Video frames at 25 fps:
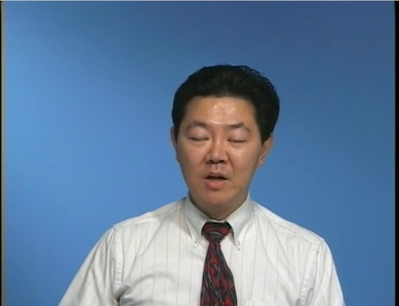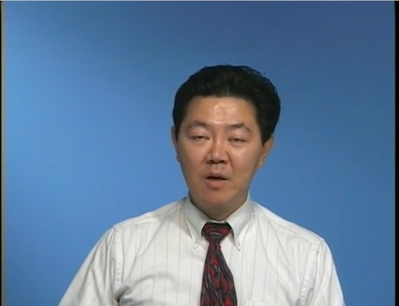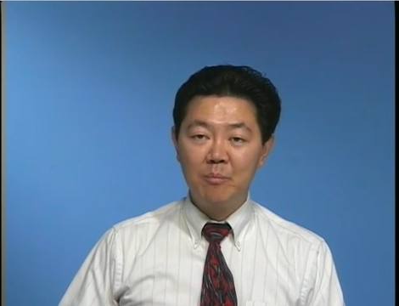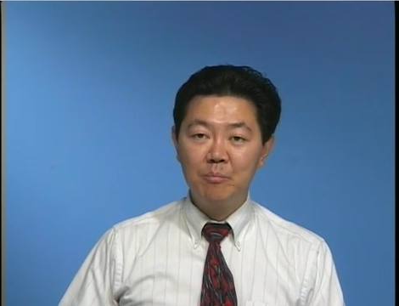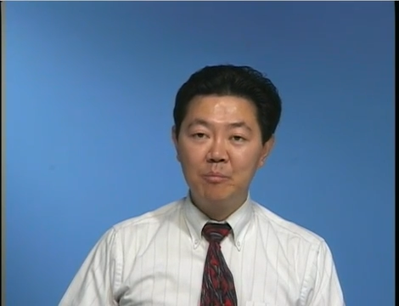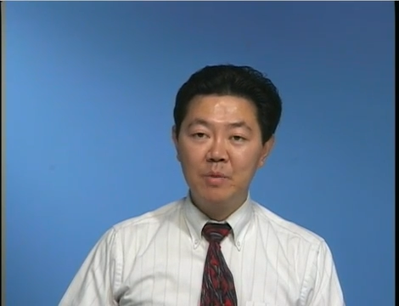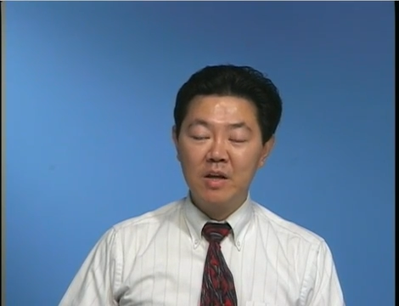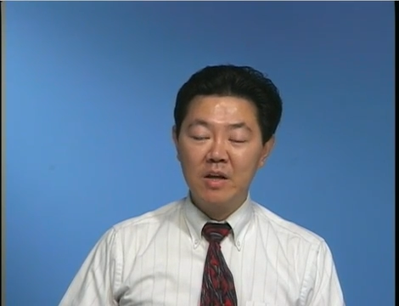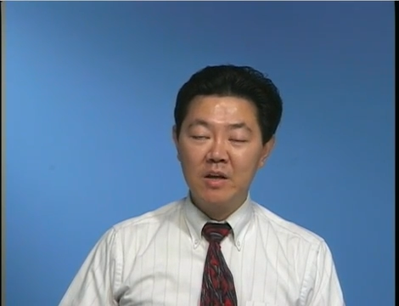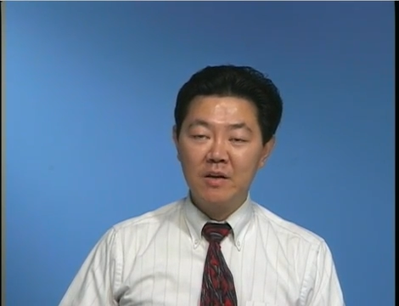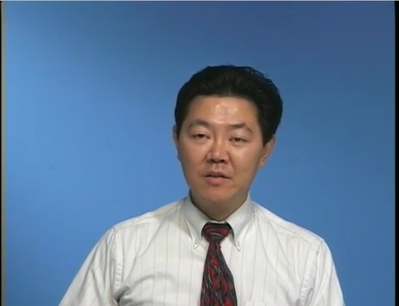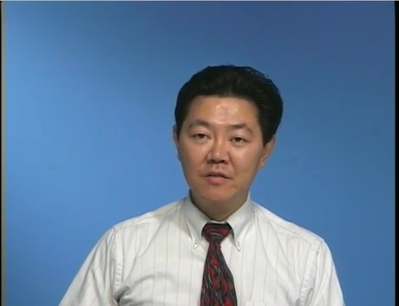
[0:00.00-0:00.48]

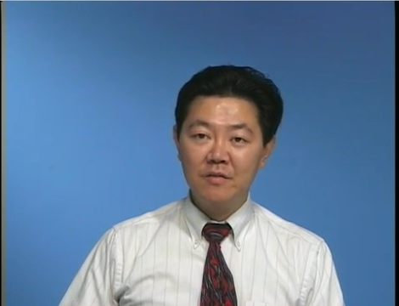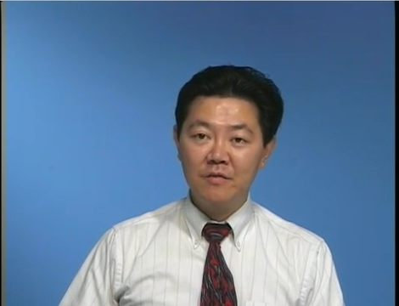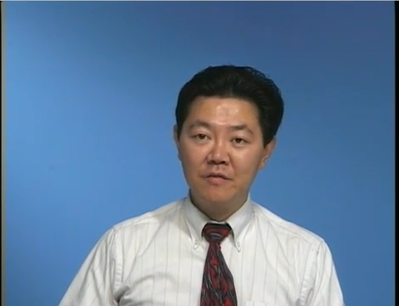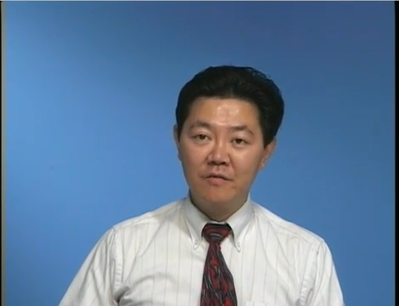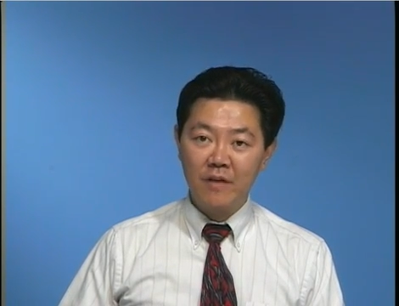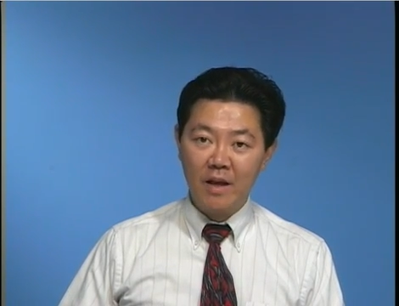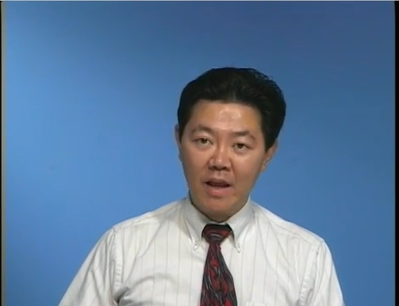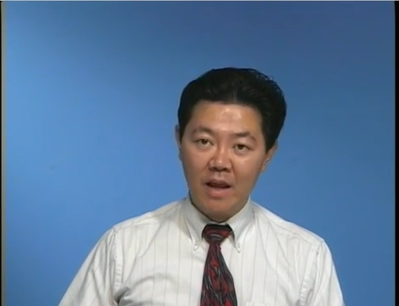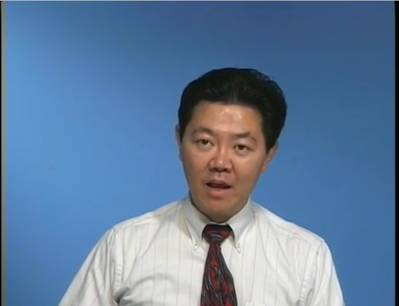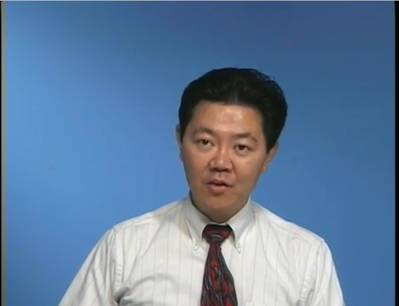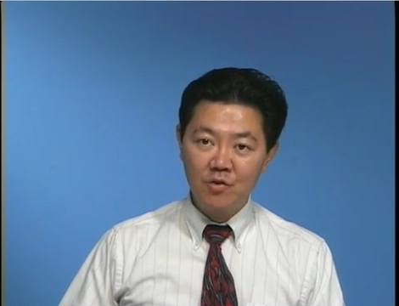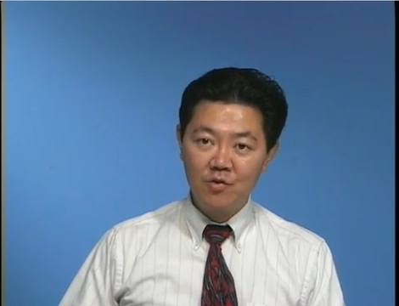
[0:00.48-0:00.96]
company's
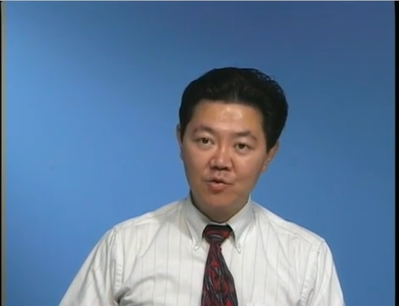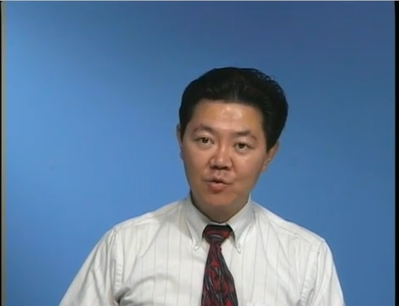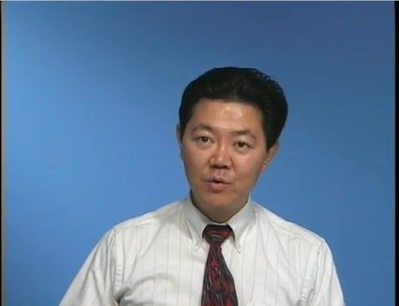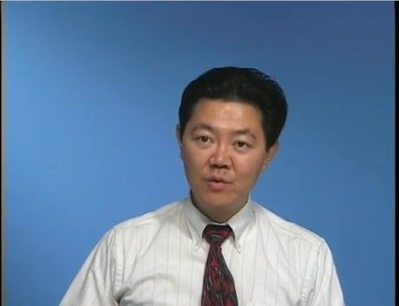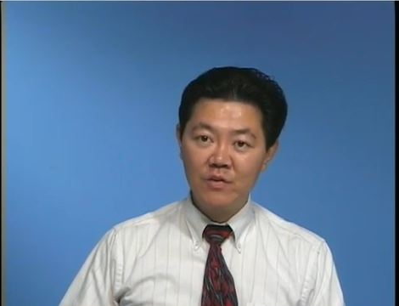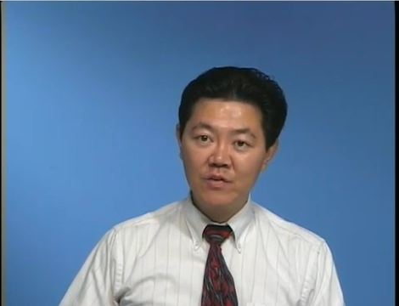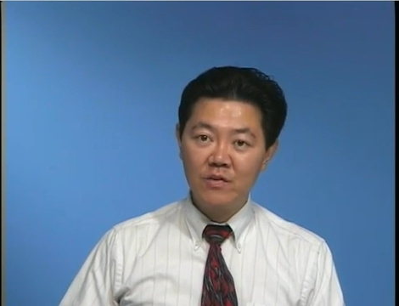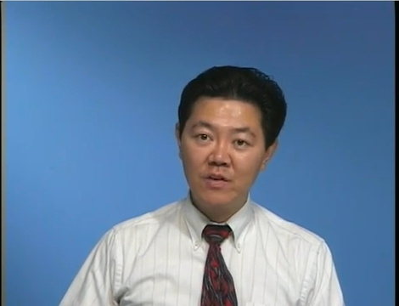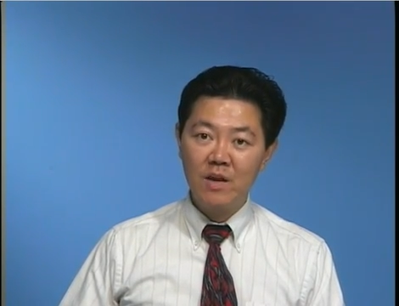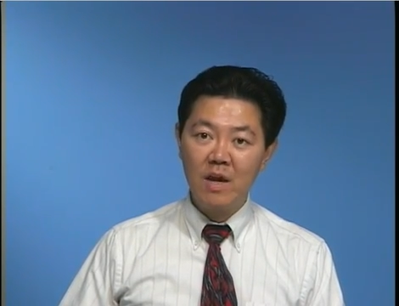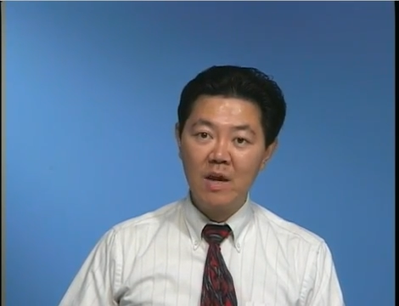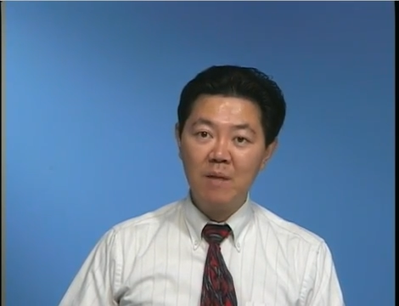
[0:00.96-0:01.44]

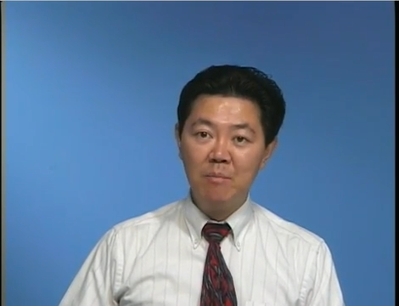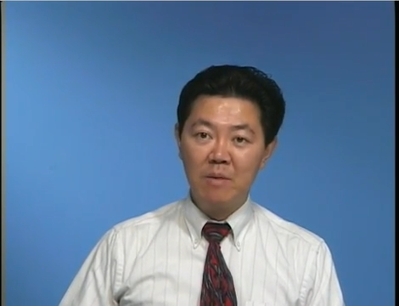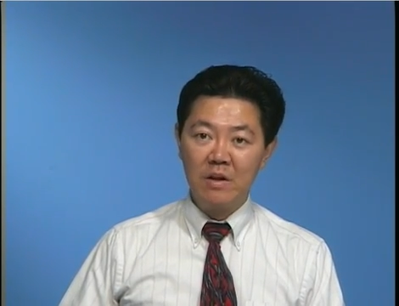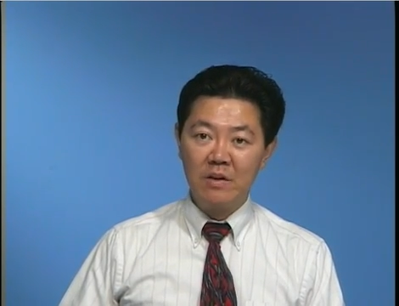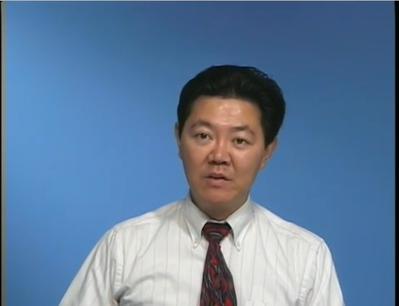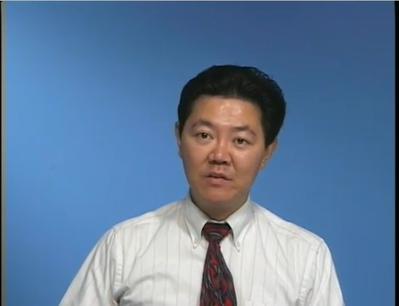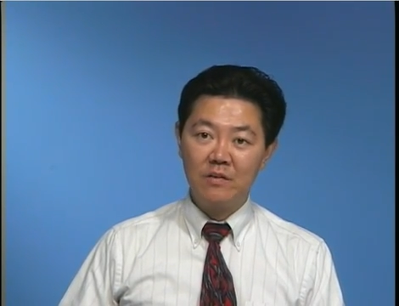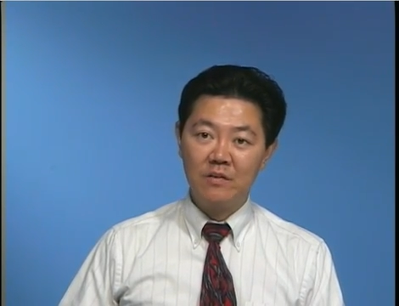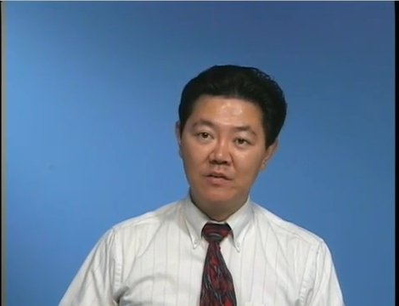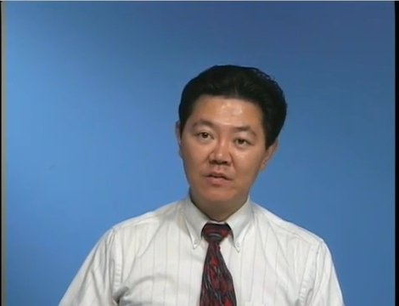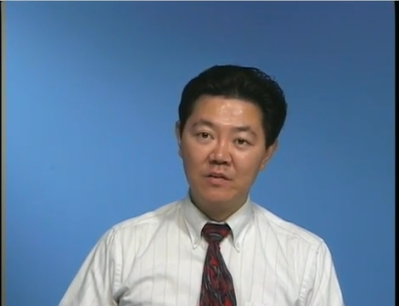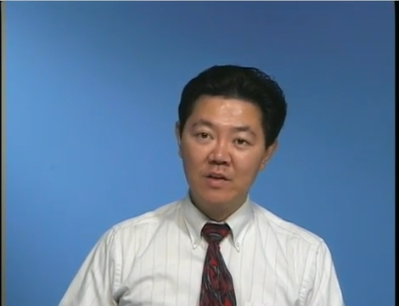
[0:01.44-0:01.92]
financial
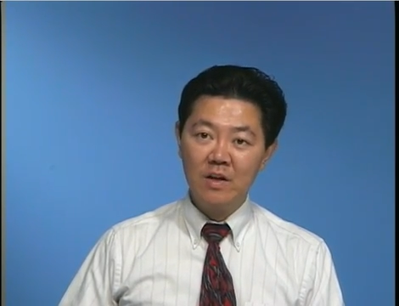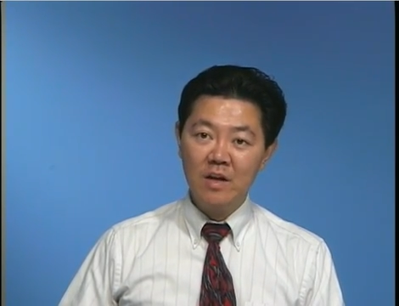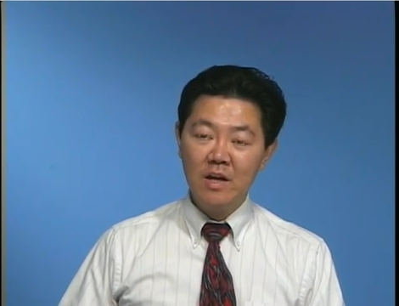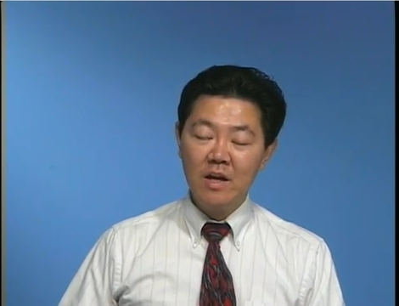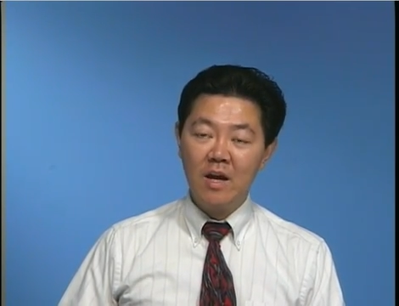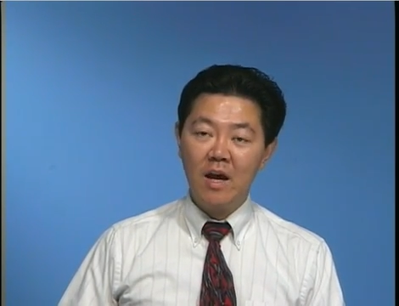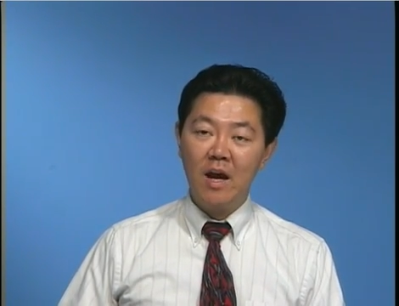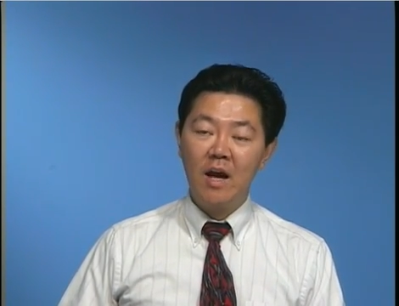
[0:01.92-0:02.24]
statements,